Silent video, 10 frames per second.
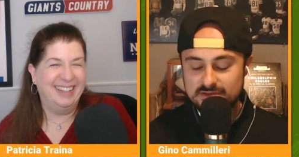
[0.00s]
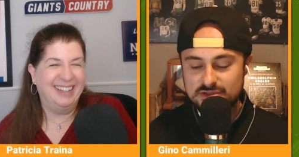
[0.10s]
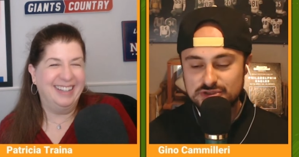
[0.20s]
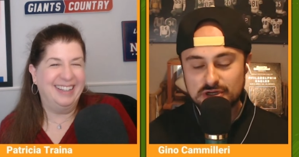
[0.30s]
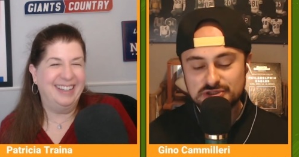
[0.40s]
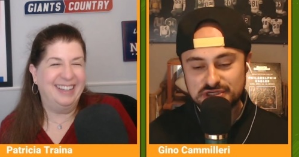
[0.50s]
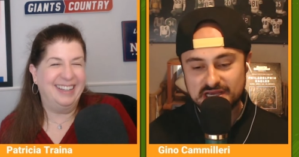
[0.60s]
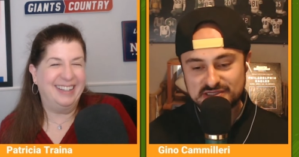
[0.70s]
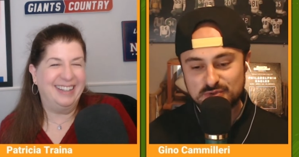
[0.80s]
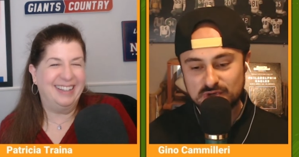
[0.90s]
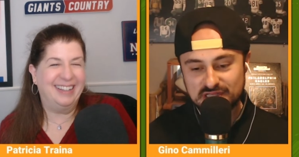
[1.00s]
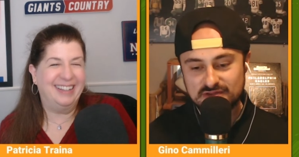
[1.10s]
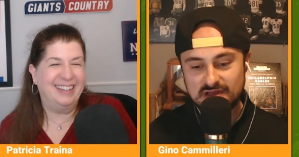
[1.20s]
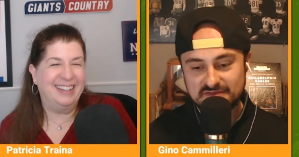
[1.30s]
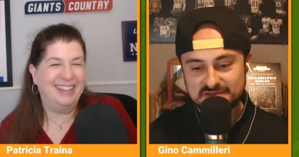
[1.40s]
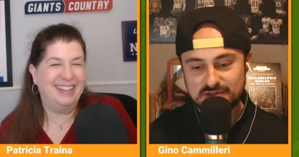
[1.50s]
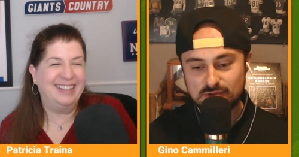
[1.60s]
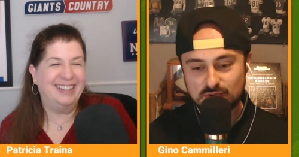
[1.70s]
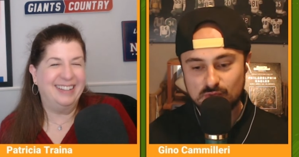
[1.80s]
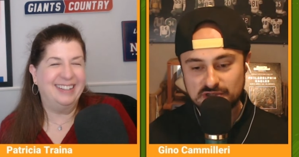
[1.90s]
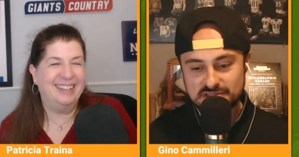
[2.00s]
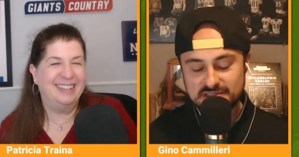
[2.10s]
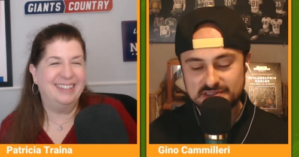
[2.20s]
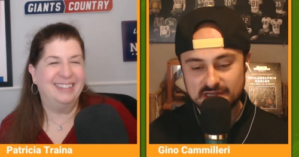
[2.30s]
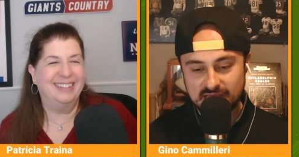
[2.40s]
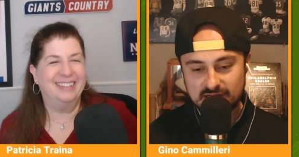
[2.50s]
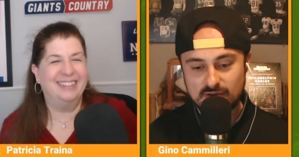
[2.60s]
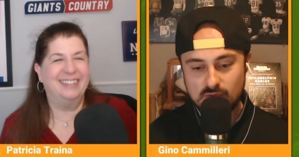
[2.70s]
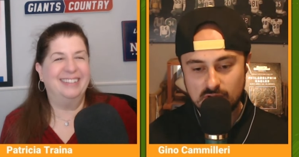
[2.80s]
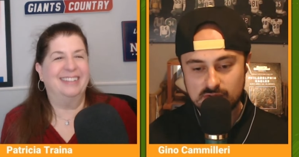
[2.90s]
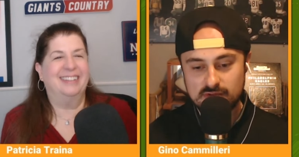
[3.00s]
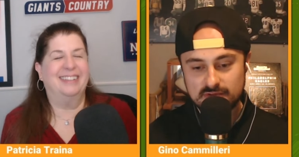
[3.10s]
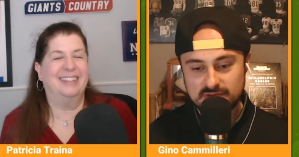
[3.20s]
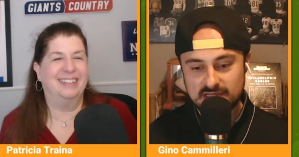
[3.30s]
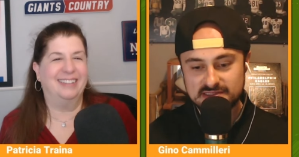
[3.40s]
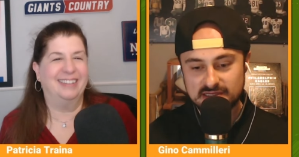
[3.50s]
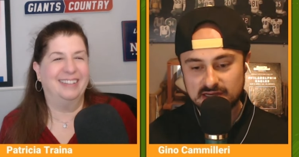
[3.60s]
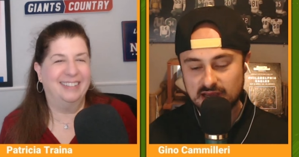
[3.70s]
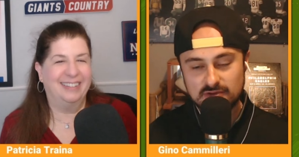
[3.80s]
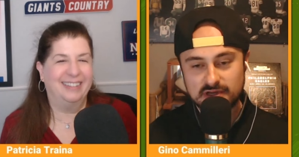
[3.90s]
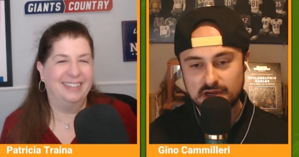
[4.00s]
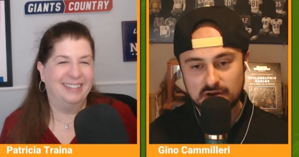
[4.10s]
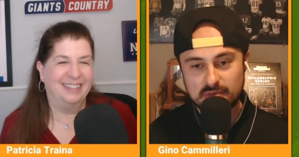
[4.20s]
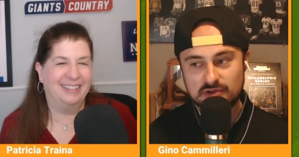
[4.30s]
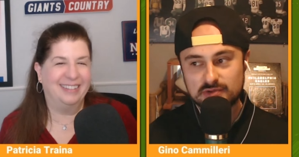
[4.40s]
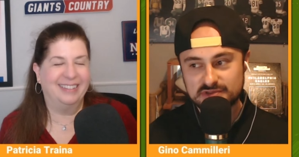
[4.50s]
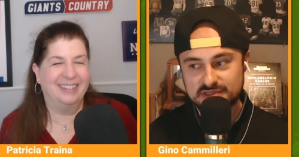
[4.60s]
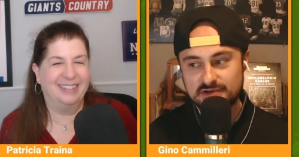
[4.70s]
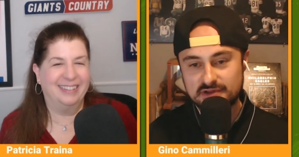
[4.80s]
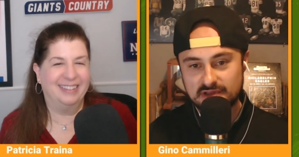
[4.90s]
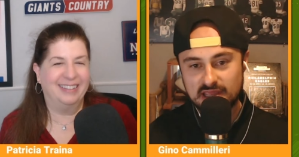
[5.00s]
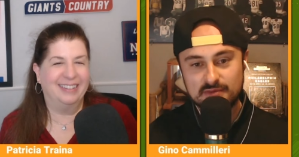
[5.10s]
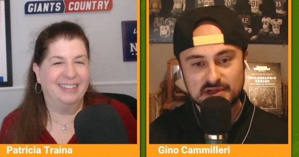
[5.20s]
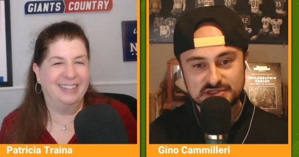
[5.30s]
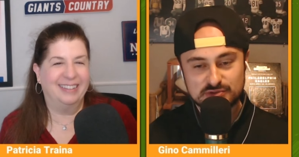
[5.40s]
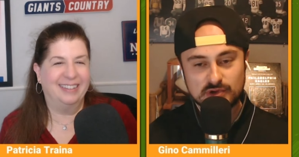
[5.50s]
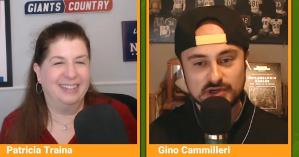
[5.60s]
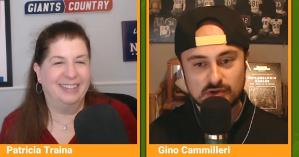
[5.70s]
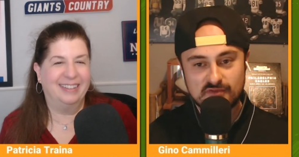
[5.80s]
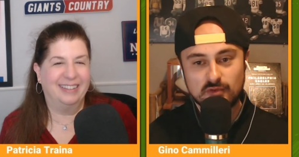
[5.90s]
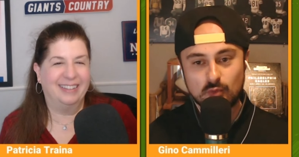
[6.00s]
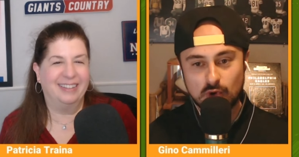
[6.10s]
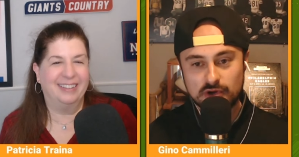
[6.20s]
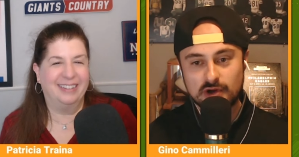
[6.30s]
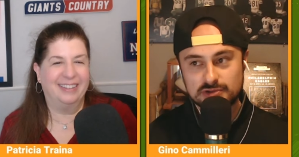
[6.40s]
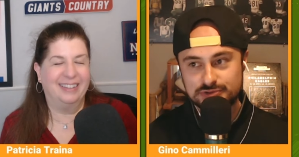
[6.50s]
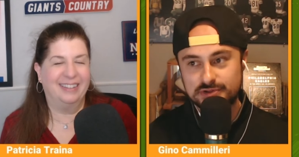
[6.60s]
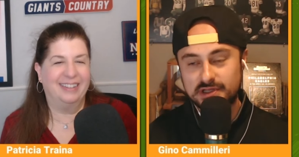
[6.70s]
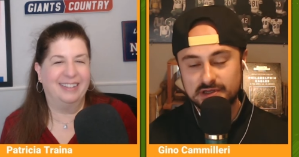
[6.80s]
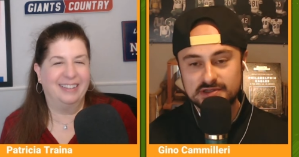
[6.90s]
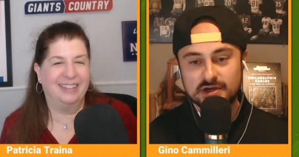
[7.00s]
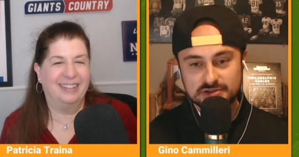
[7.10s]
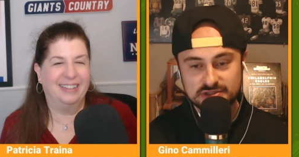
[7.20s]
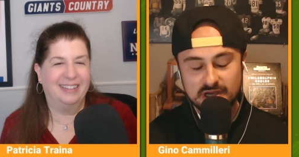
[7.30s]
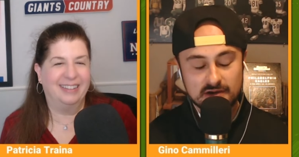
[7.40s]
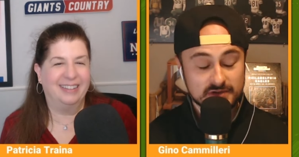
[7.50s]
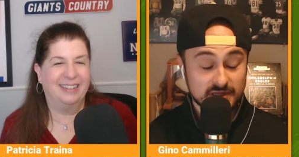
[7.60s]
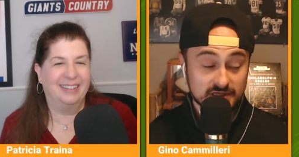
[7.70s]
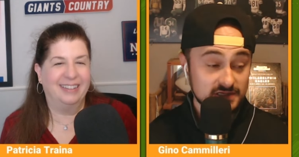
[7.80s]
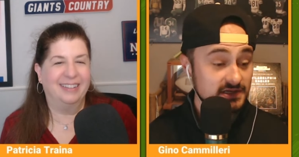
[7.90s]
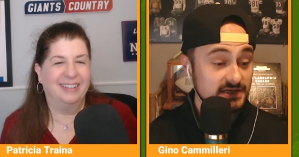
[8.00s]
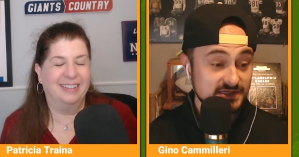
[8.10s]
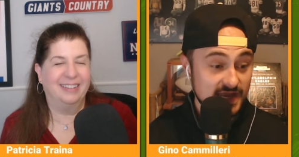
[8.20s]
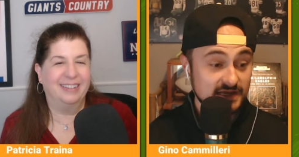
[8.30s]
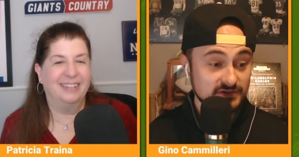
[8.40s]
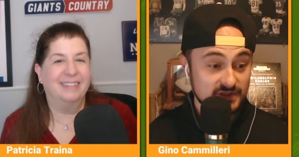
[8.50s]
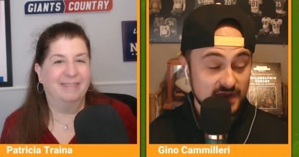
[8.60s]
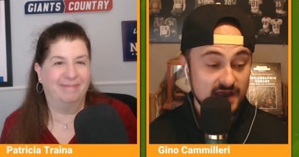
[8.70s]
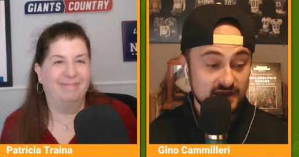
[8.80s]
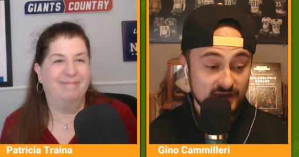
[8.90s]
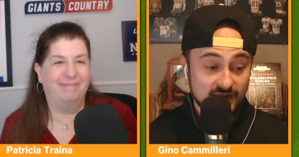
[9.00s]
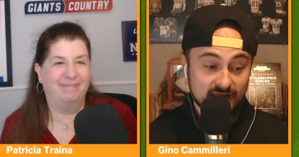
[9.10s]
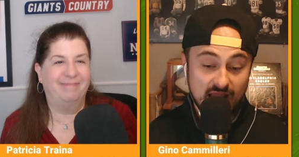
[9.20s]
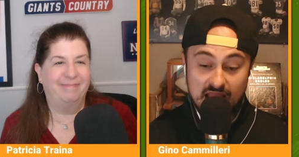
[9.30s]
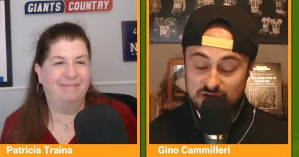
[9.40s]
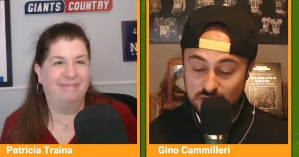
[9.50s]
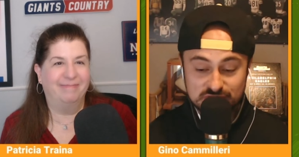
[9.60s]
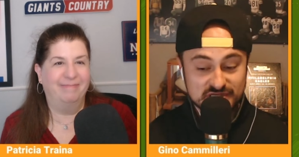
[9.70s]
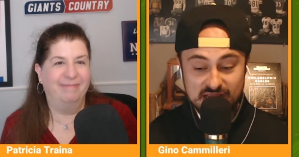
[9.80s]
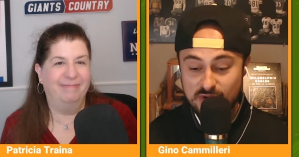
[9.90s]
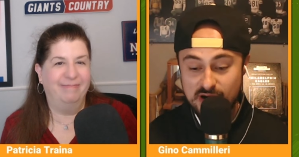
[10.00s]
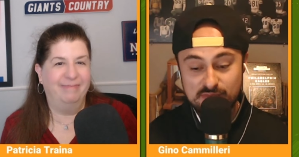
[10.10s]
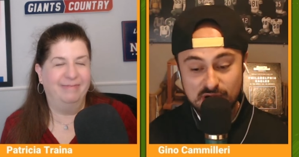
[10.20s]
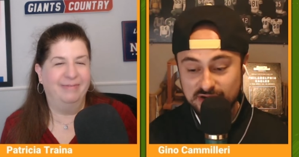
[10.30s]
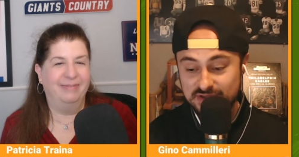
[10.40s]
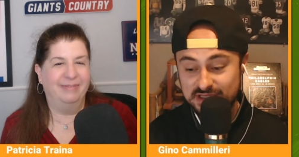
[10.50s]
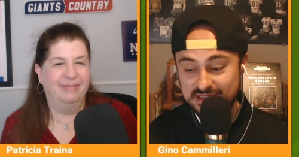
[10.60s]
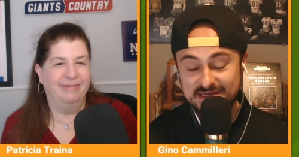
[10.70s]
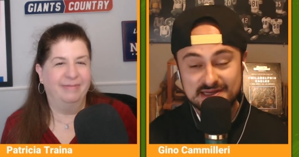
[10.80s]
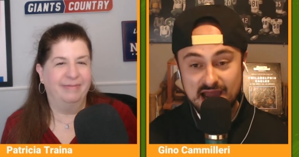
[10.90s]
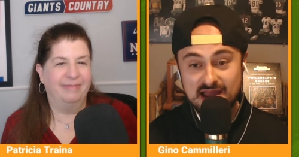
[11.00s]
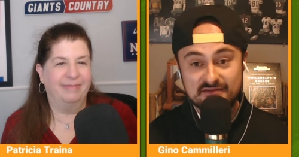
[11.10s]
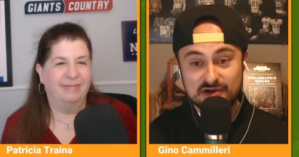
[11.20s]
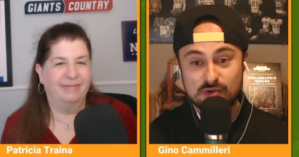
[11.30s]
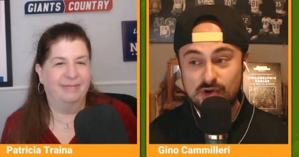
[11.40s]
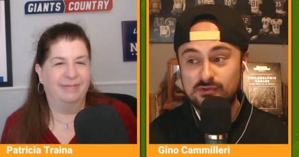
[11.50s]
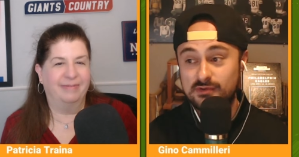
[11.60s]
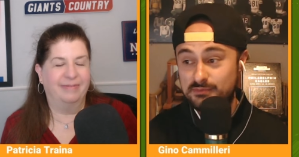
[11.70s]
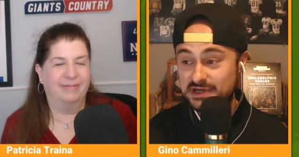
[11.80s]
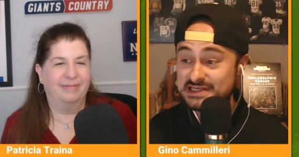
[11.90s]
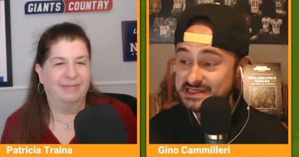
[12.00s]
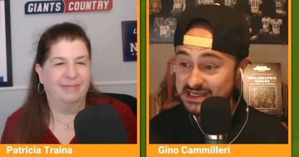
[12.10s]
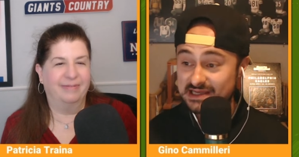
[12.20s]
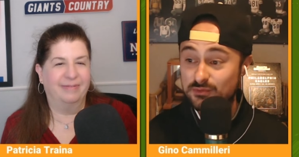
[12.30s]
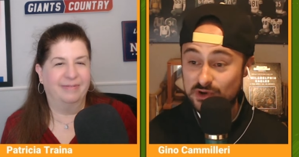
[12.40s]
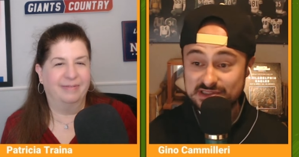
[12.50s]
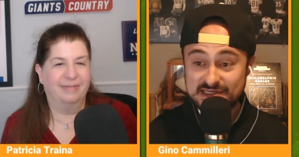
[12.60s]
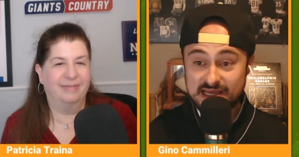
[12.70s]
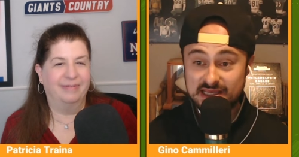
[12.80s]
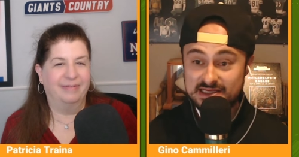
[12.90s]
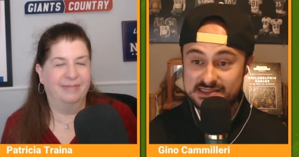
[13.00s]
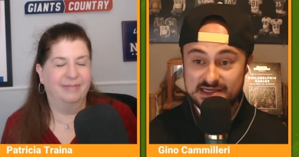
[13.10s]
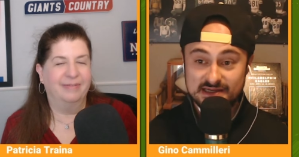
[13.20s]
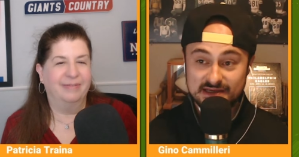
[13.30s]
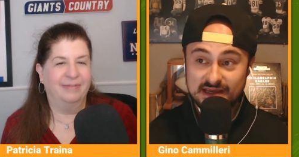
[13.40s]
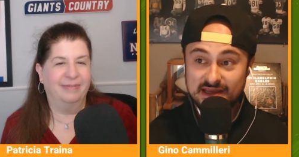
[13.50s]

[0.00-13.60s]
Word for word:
Speaker 1: DeSean Jackson, when he left to go to Washington, had a quote that said, I don't care about the result of the game. I just want to go for 100 and a touchdown. And he did exactly that. I know Saquon Barkley did not have a quote, but he said one today that said,